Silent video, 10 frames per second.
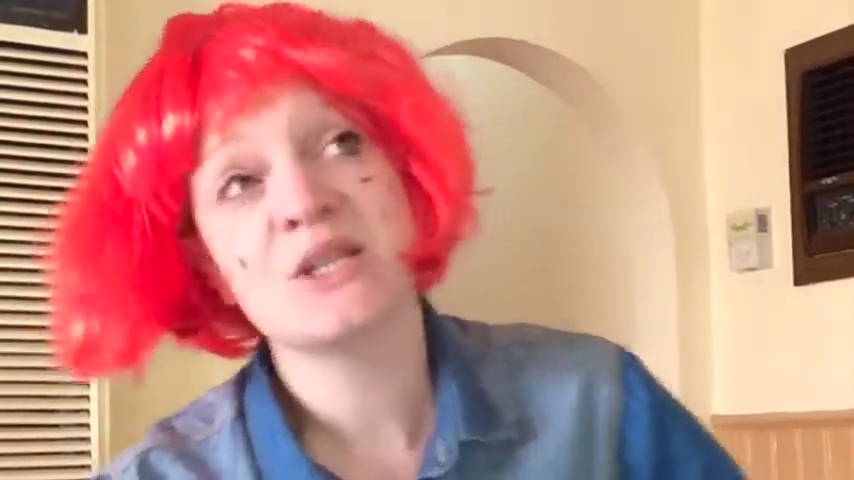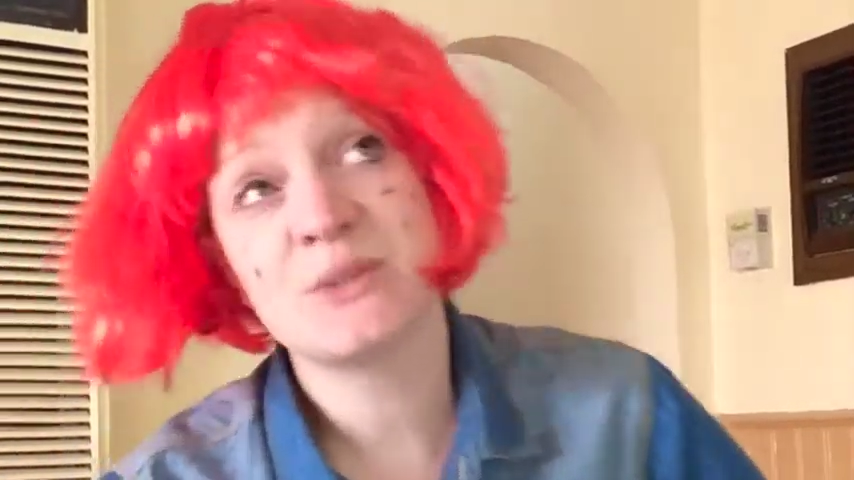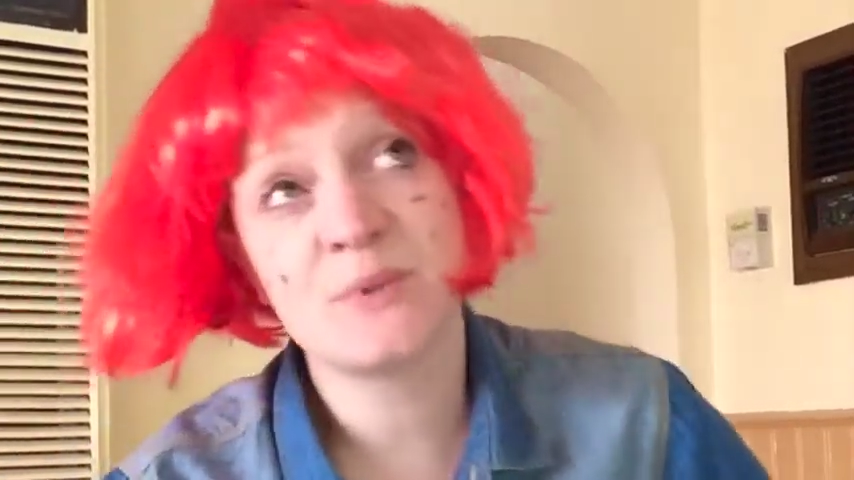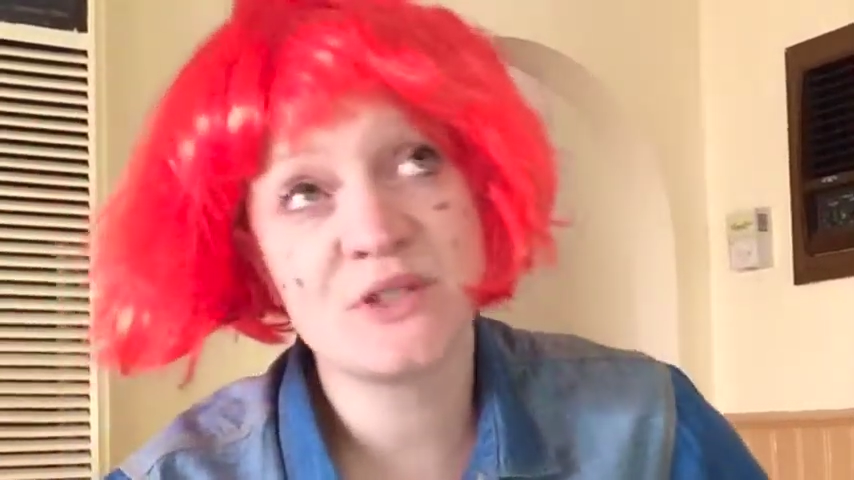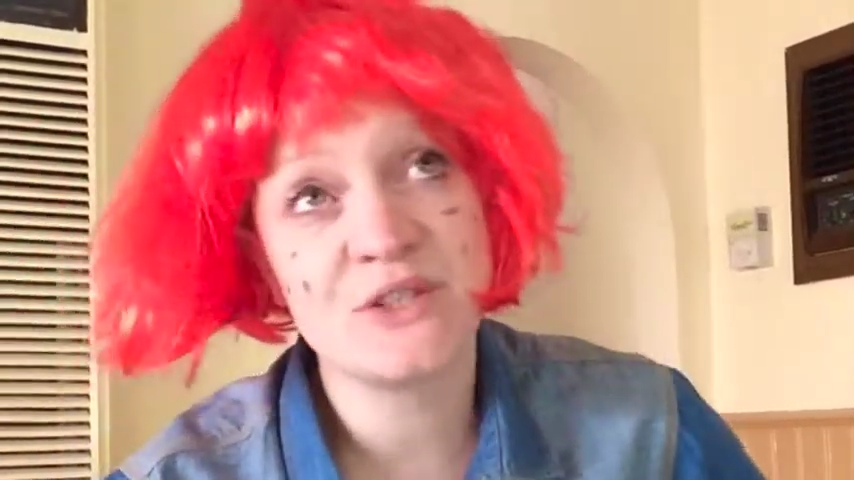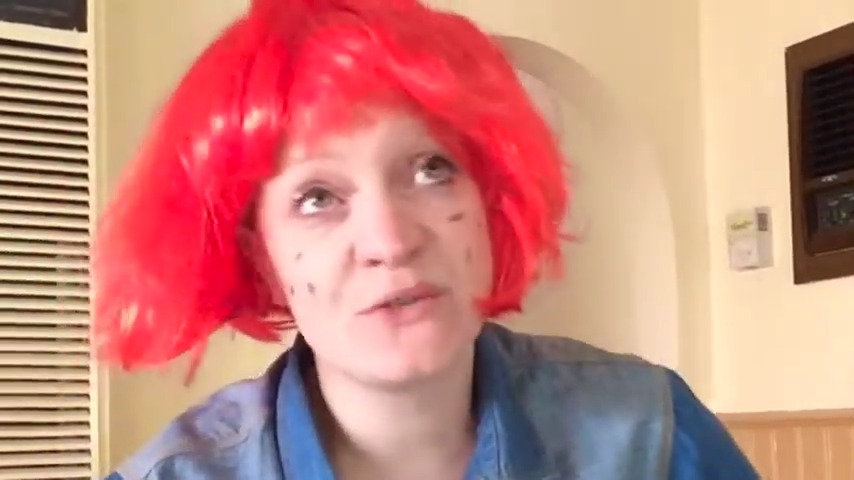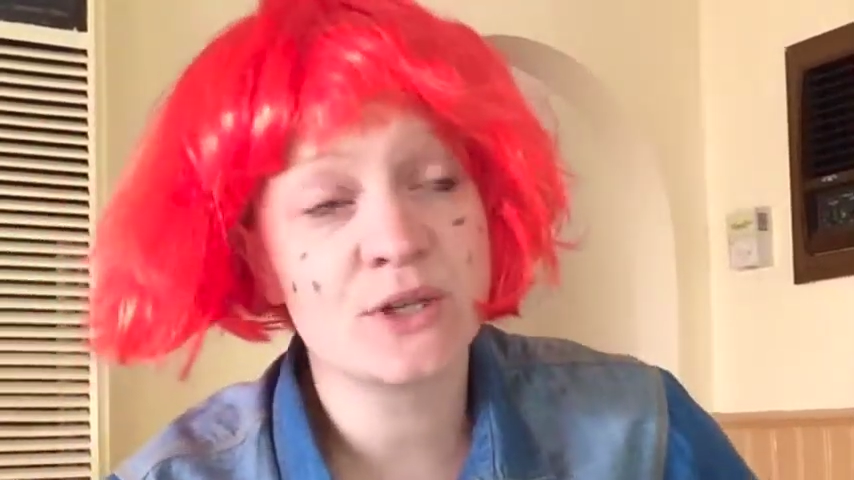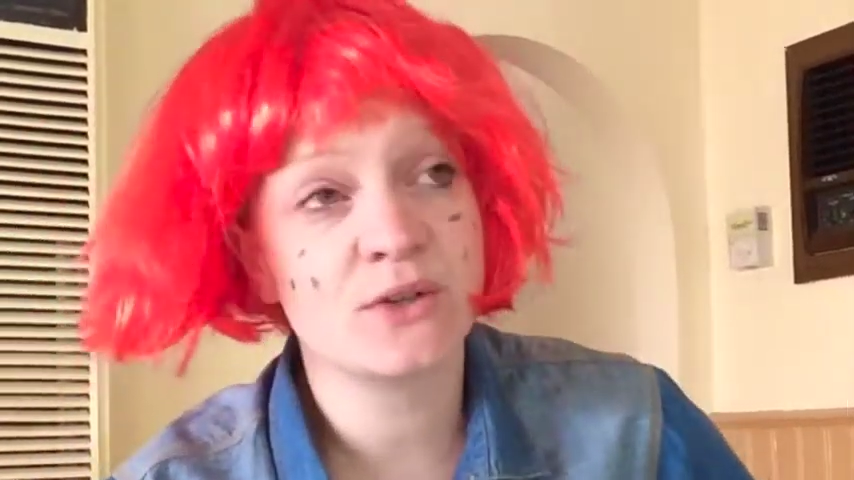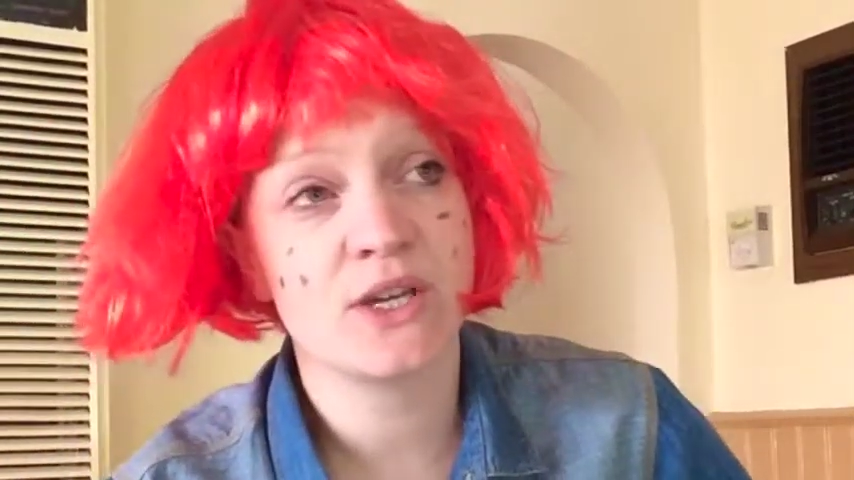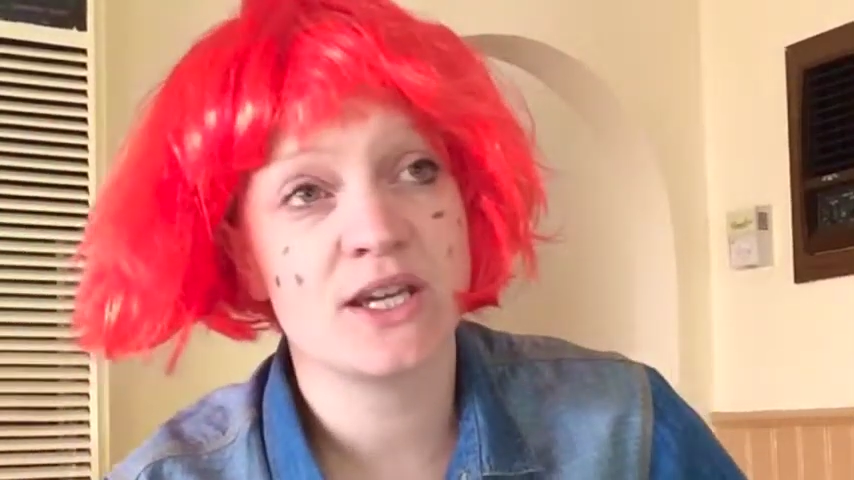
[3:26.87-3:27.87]

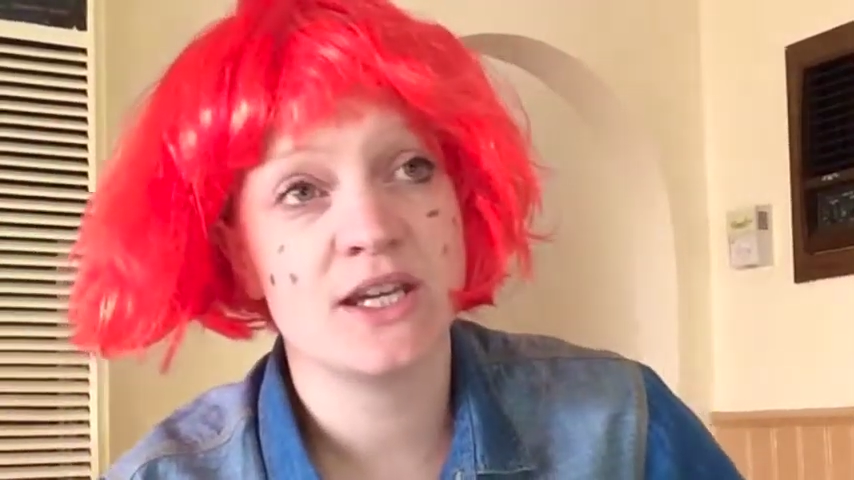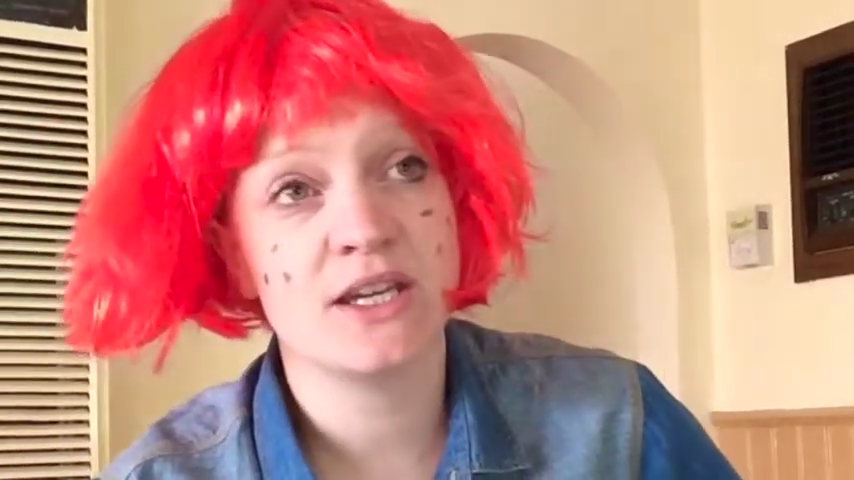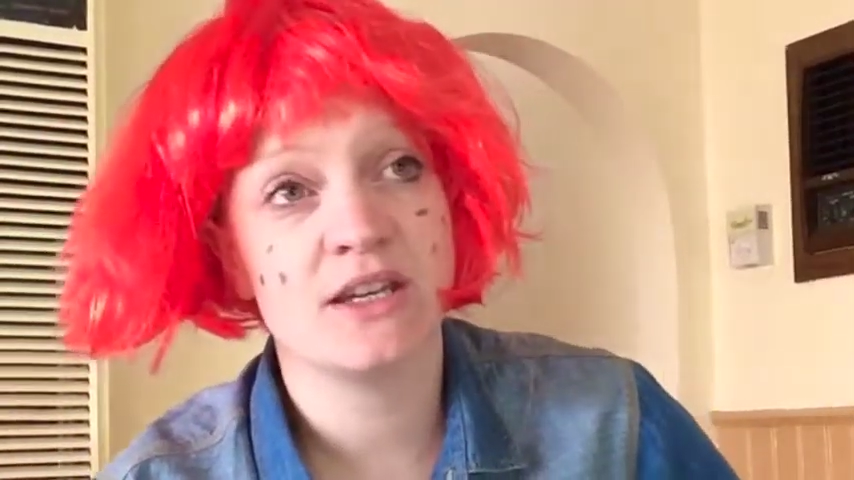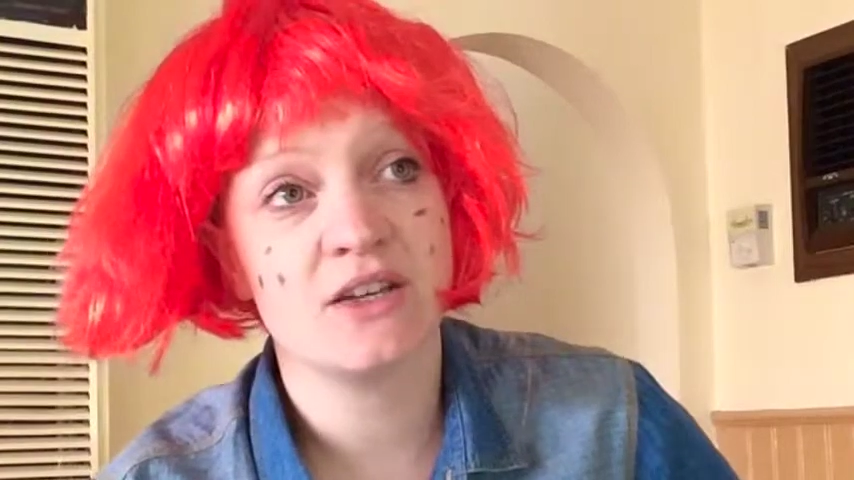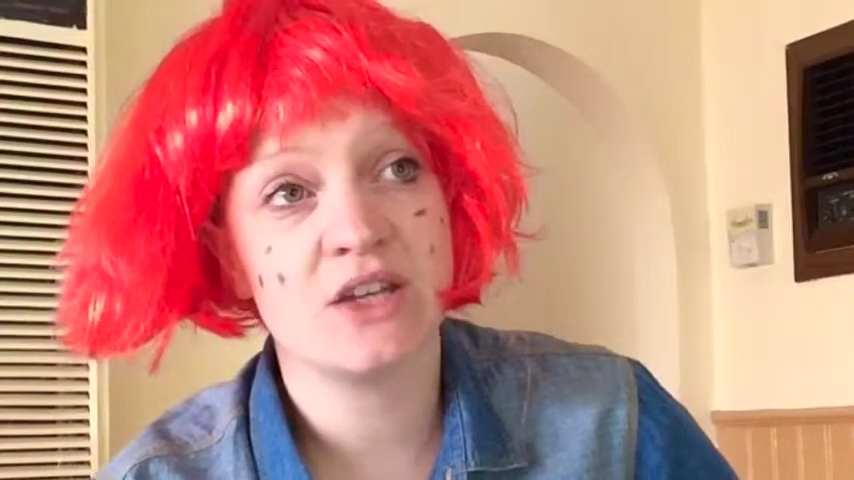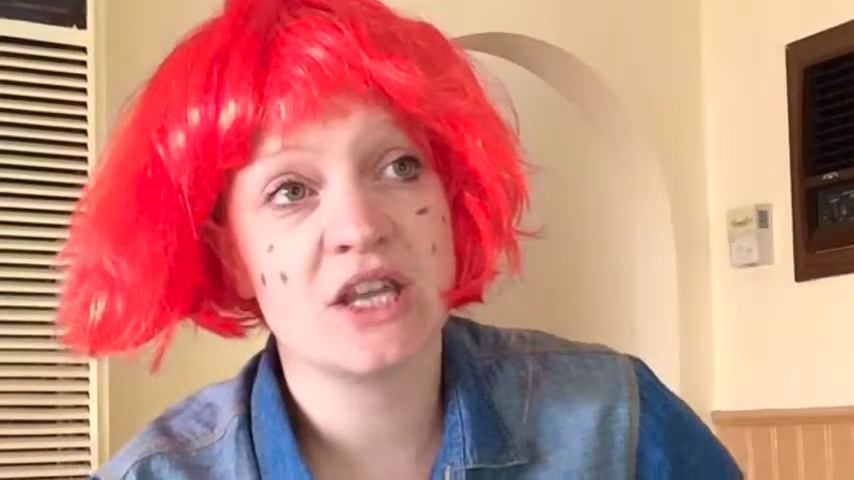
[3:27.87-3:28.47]
specifically,